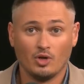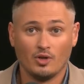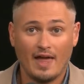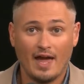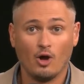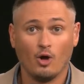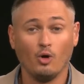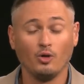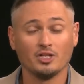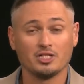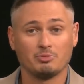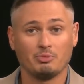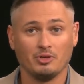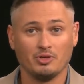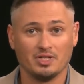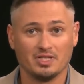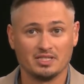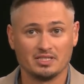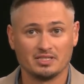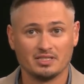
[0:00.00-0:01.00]
that whole
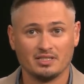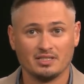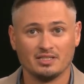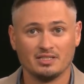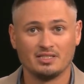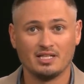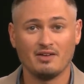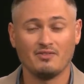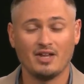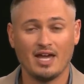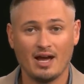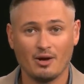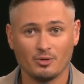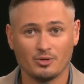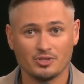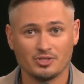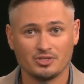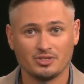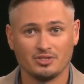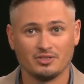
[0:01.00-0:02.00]
experience, seven
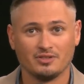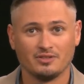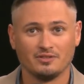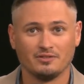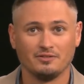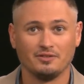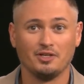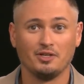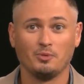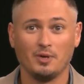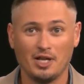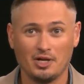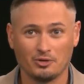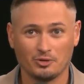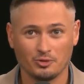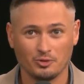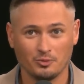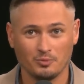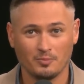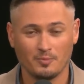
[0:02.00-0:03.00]
hours in a waiting
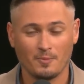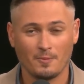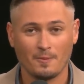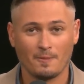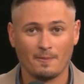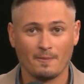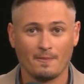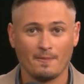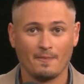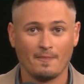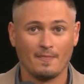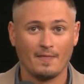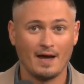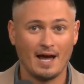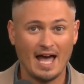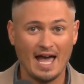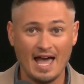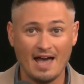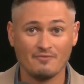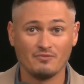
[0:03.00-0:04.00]
room,
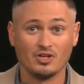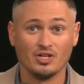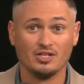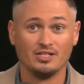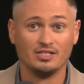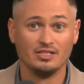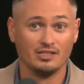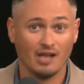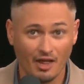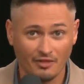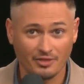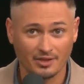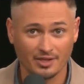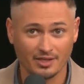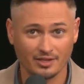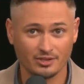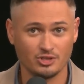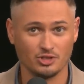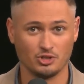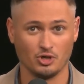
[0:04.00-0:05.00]
I have
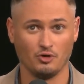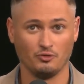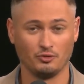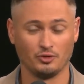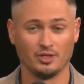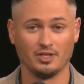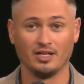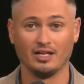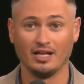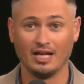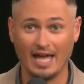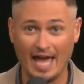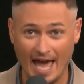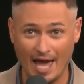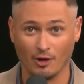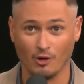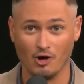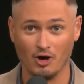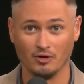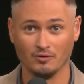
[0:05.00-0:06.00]
nothing to show for it
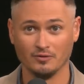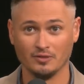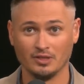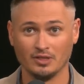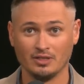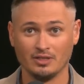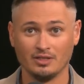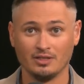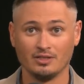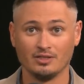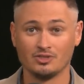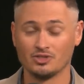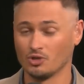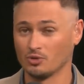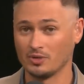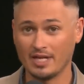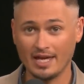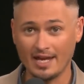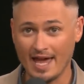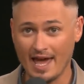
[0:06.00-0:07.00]
at all.
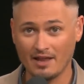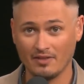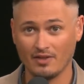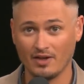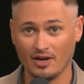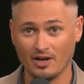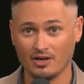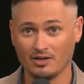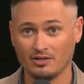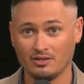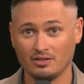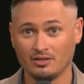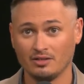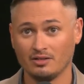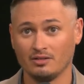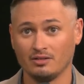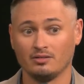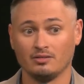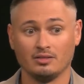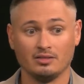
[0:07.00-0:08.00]
So get out of there.
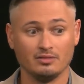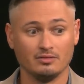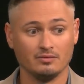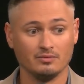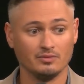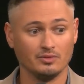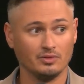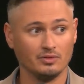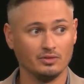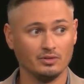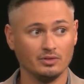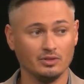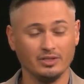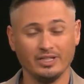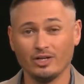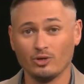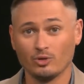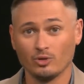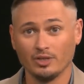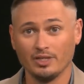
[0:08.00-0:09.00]

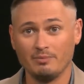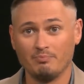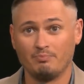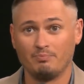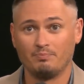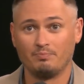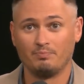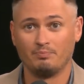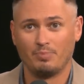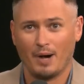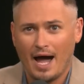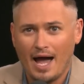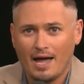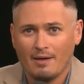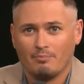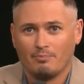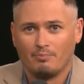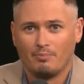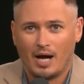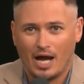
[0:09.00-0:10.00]
Literally by
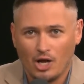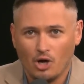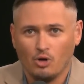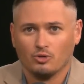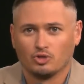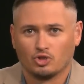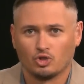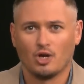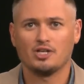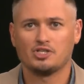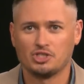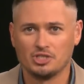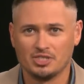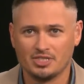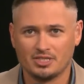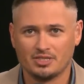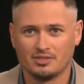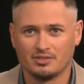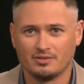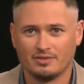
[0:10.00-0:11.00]
my own
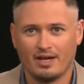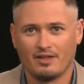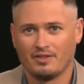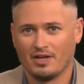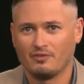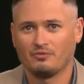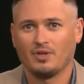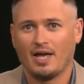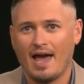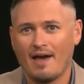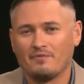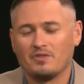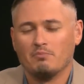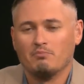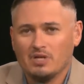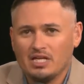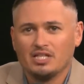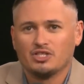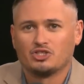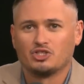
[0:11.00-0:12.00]
crutches. Now, thankfully, I have the
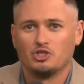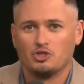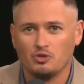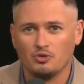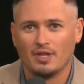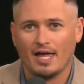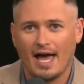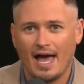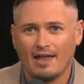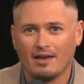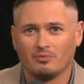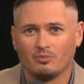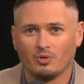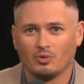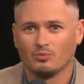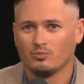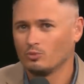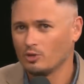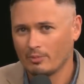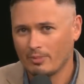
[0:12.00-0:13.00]
means to do that.
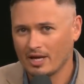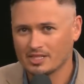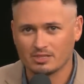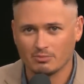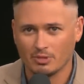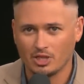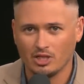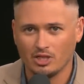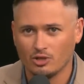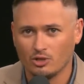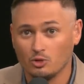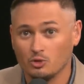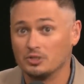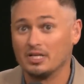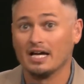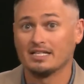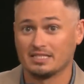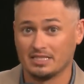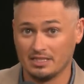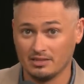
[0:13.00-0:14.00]
But what about somebody who
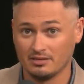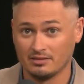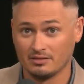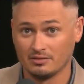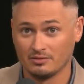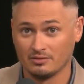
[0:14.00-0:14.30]
doesn't?